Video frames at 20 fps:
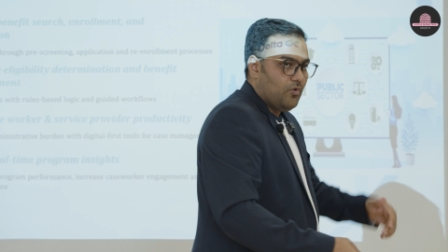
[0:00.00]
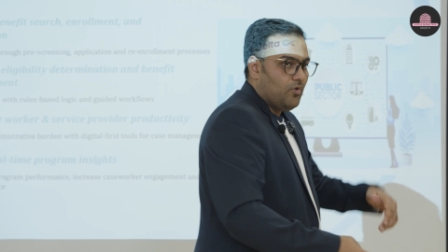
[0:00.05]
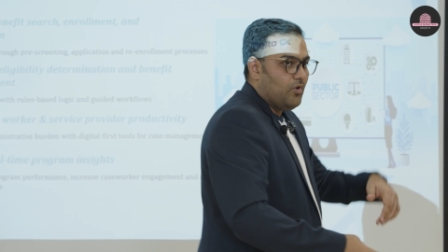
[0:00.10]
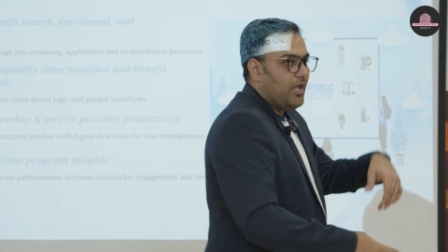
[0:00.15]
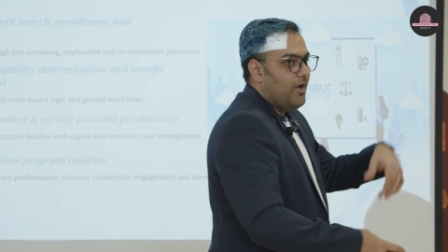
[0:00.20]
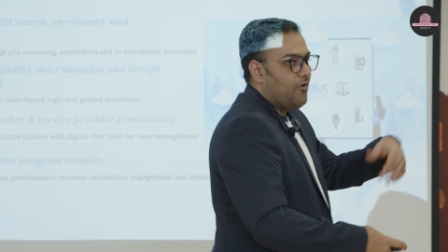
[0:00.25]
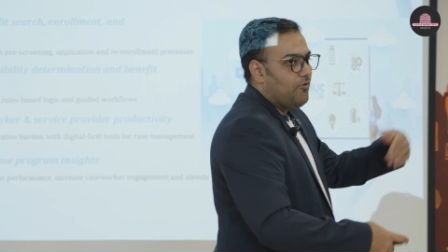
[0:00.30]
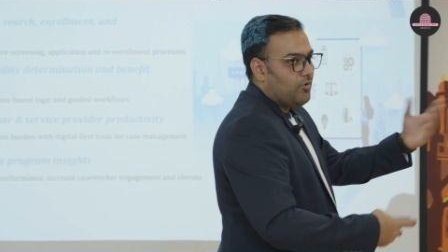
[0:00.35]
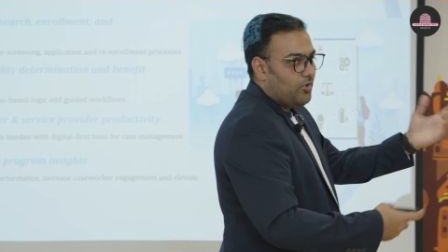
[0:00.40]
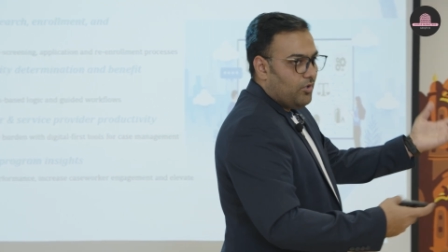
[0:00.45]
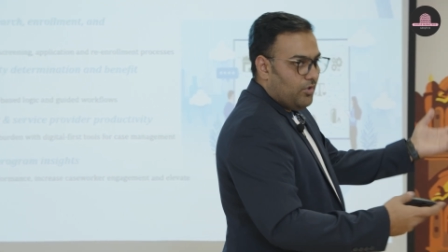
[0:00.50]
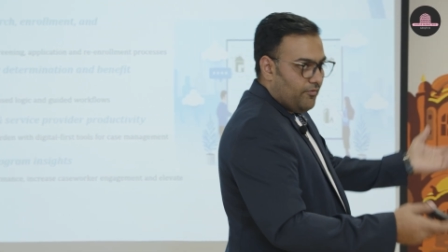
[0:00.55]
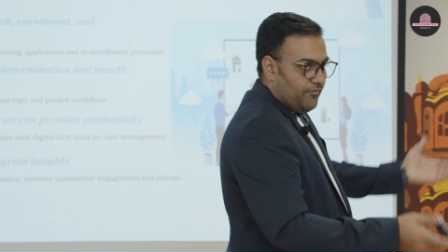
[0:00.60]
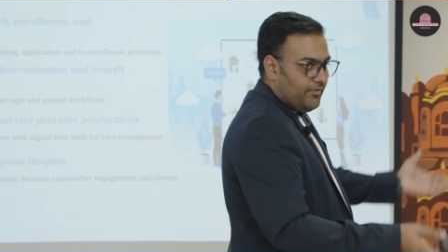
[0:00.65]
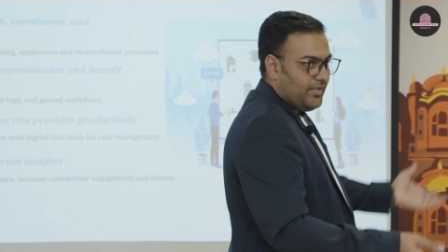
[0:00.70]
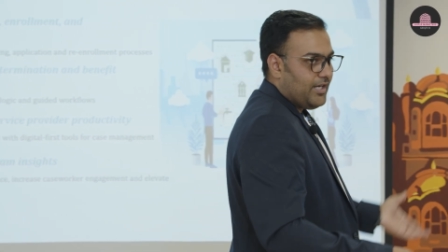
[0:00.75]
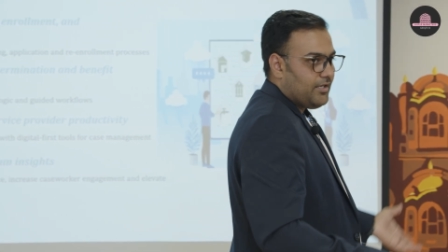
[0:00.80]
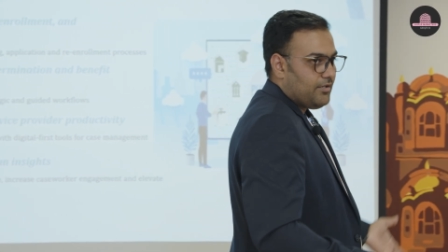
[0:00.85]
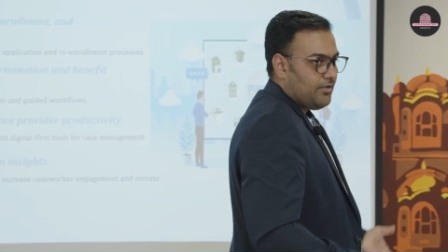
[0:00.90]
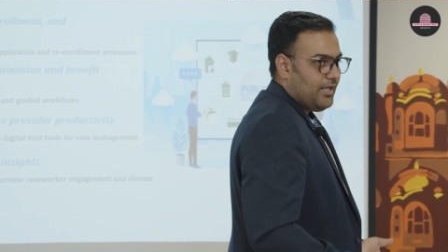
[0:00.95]
roll out all
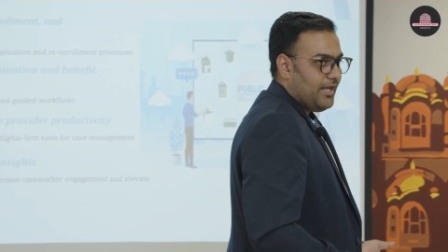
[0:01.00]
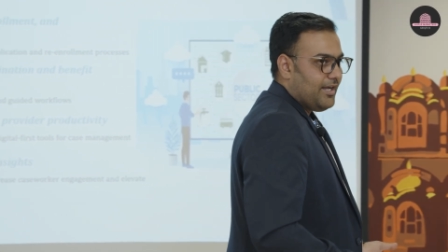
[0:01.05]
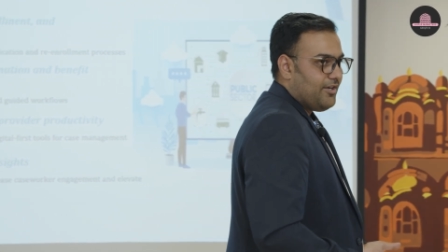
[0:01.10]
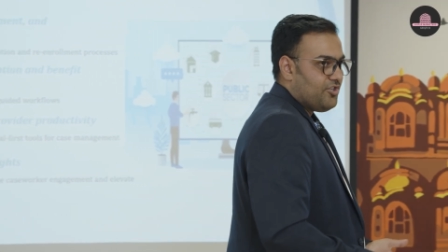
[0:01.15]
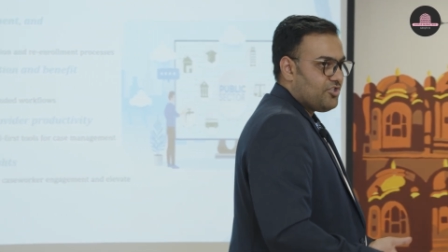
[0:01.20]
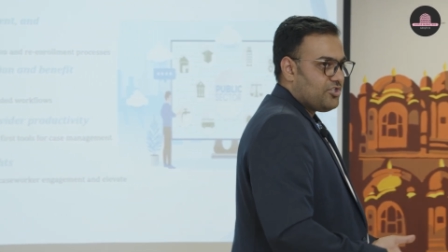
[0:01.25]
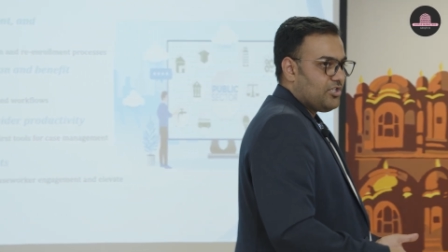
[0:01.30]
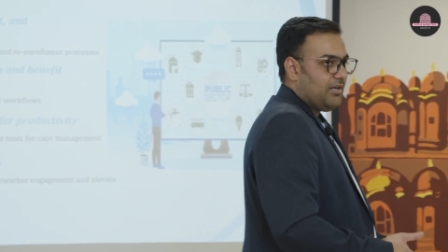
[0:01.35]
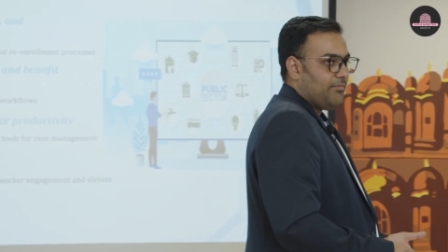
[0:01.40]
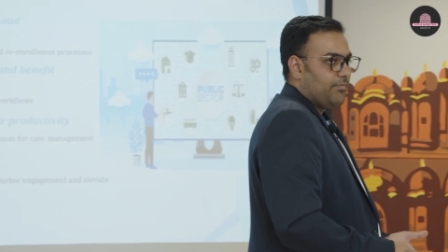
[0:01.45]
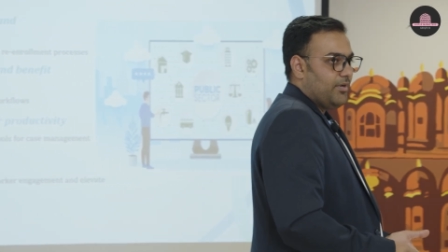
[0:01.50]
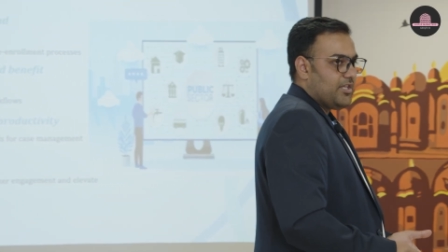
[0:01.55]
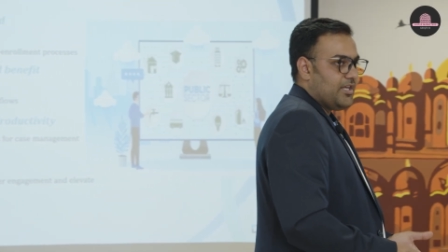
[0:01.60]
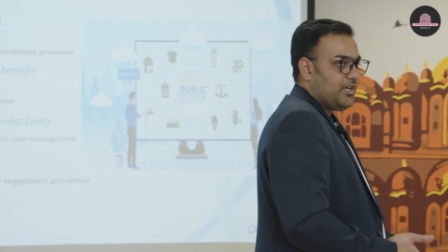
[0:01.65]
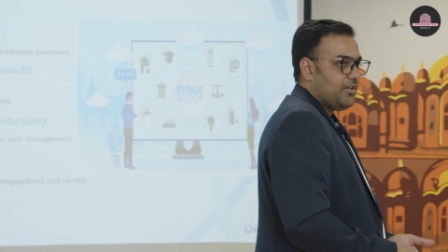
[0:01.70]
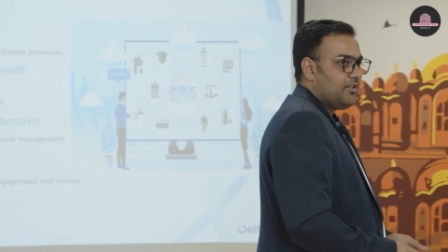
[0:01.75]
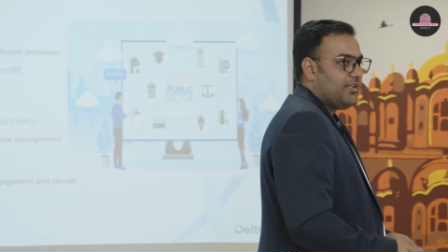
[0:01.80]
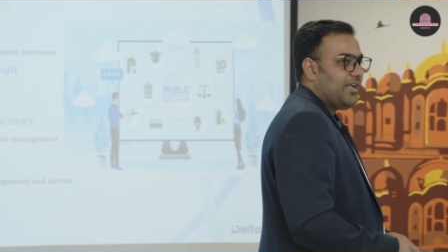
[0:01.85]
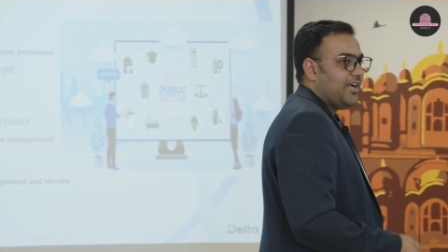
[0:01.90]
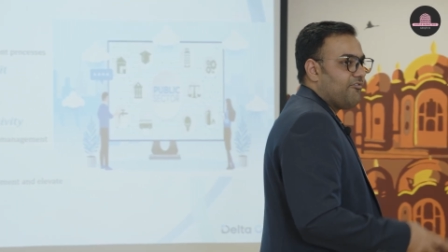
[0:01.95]
of that, the additional
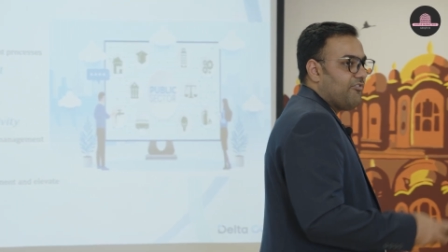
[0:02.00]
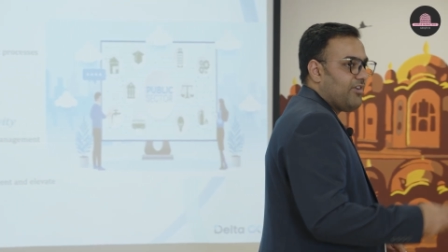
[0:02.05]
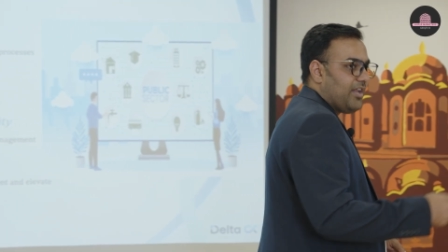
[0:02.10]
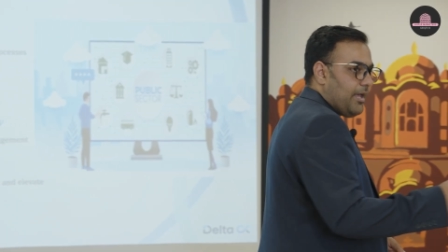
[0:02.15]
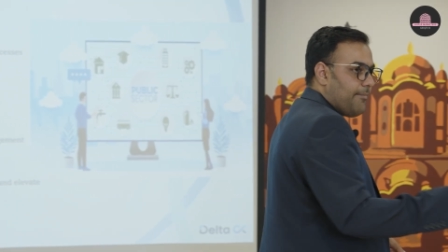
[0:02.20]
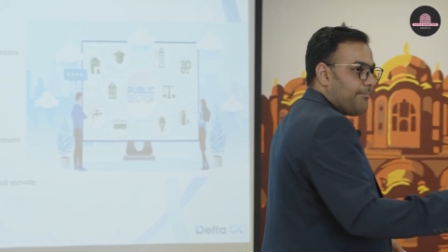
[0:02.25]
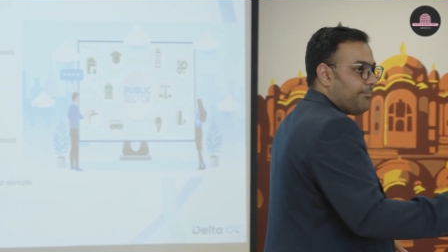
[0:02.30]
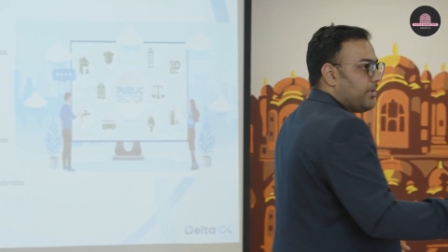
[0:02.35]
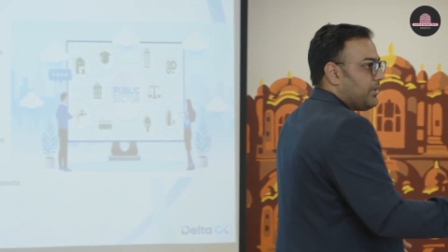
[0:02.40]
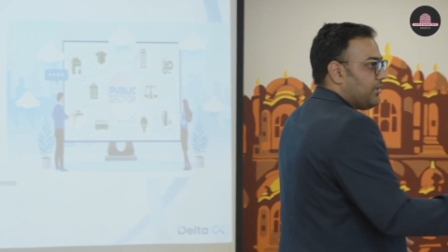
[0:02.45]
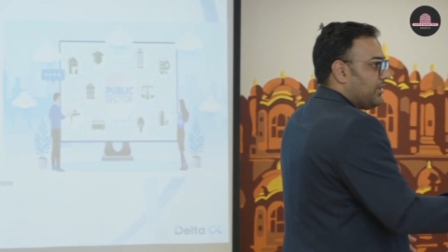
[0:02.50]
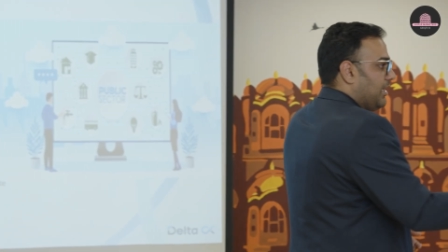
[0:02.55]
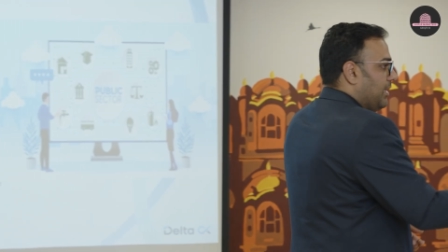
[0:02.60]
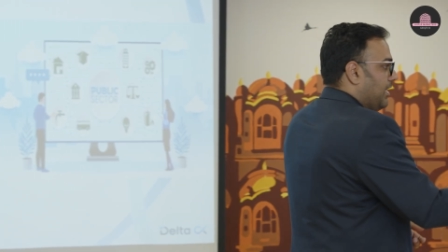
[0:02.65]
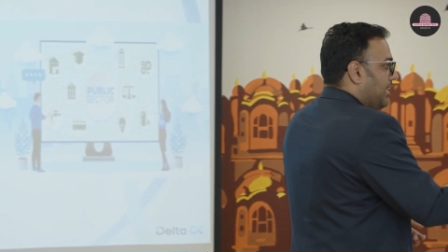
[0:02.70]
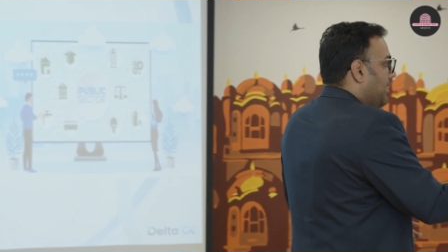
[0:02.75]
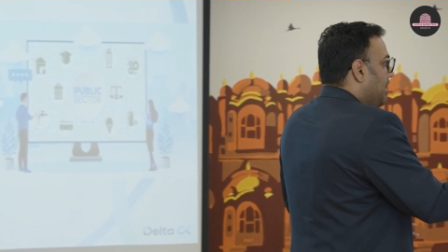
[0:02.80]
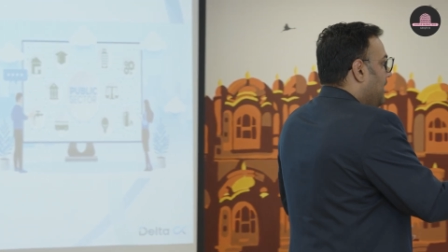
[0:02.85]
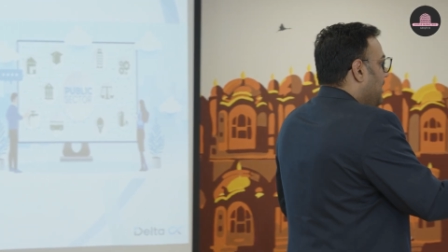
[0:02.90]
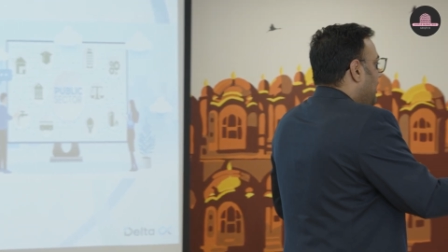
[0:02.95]
budget that will hamper
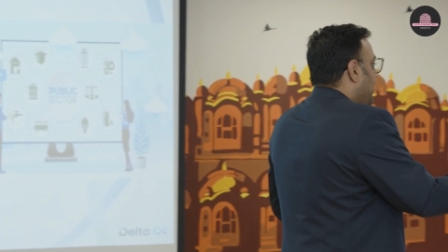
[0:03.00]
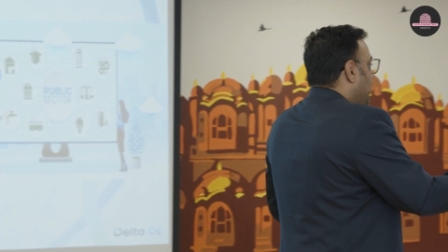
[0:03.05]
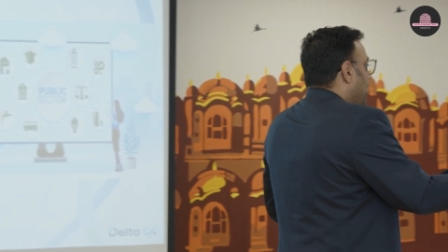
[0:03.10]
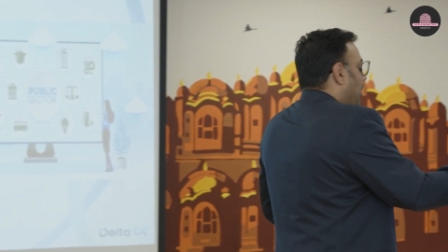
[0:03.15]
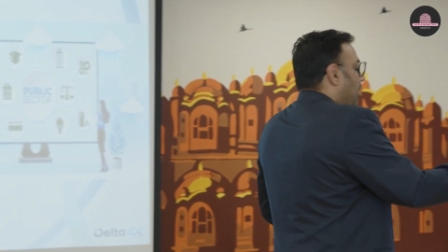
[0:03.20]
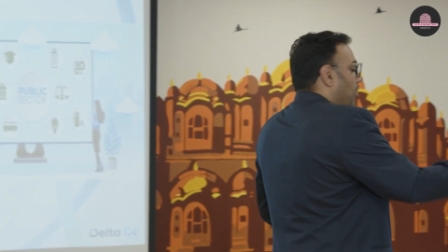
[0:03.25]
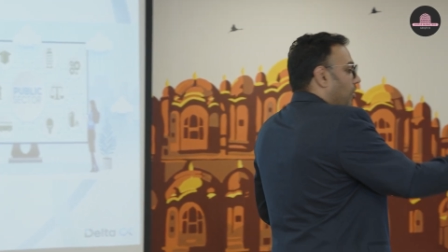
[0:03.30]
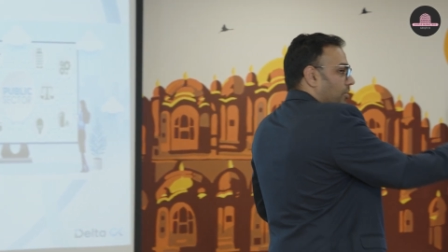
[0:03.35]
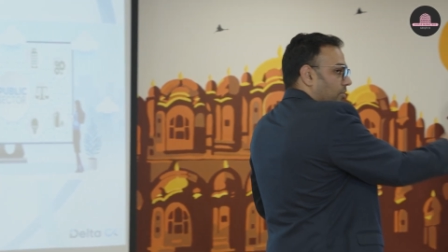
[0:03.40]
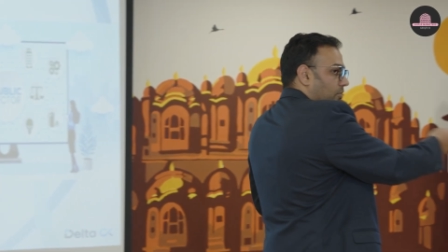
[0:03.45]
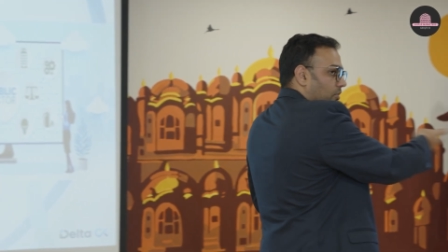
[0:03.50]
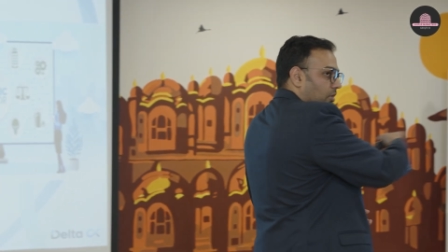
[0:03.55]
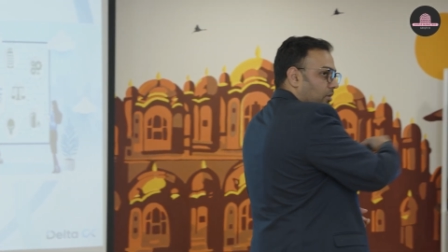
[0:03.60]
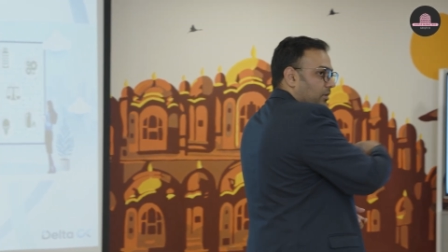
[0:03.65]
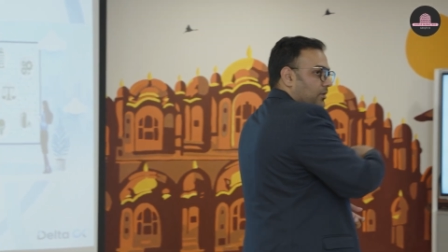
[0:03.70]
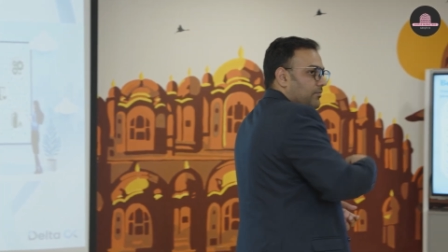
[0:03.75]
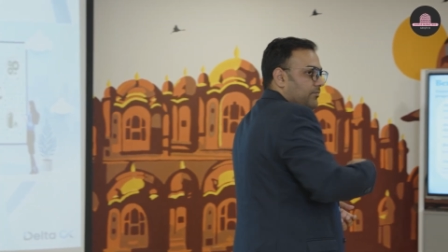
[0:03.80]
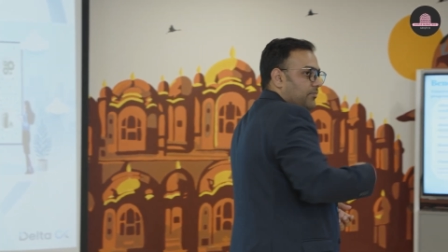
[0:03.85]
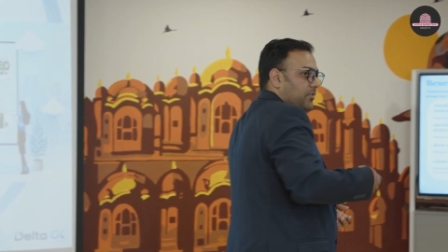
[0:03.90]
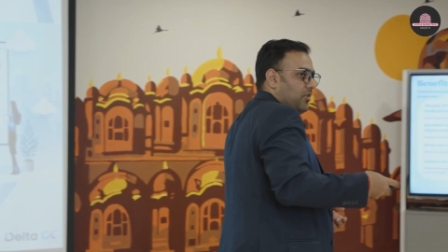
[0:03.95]
the overall